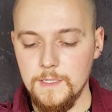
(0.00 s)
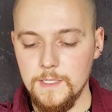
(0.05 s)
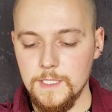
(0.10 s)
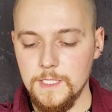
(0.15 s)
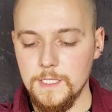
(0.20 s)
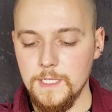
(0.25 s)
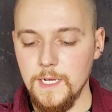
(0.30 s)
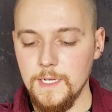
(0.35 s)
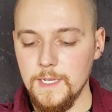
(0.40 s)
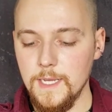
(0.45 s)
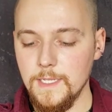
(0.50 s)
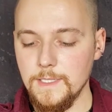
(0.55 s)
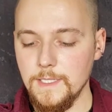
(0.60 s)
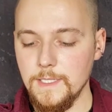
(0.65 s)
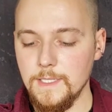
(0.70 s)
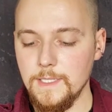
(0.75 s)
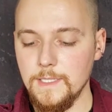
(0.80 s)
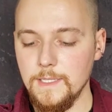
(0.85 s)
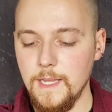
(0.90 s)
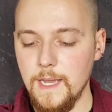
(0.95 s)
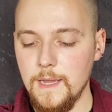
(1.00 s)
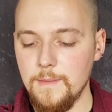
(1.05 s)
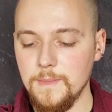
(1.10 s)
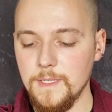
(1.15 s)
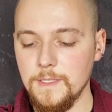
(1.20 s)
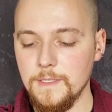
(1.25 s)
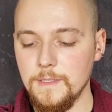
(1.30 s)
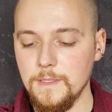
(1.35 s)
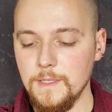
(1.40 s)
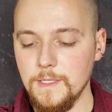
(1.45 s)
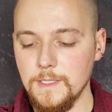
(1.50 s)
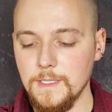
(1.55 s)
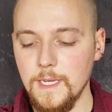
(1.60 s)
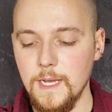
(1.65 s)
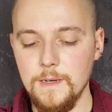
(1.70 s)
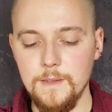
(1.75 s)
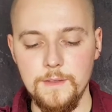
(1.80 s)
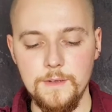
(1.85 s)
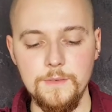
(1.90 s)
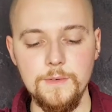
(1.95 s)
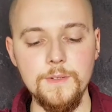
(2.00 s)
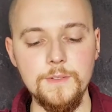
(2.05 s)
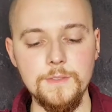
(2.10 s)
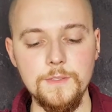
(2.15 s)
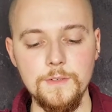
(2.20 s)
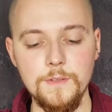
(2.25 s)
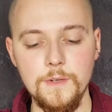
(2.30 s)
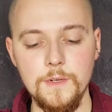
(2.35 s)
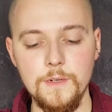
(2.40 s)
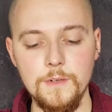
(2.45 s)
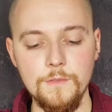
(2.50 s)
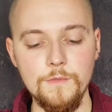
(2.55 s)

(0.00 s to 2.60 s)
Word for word: shut as it slammed into the side of the cruiser,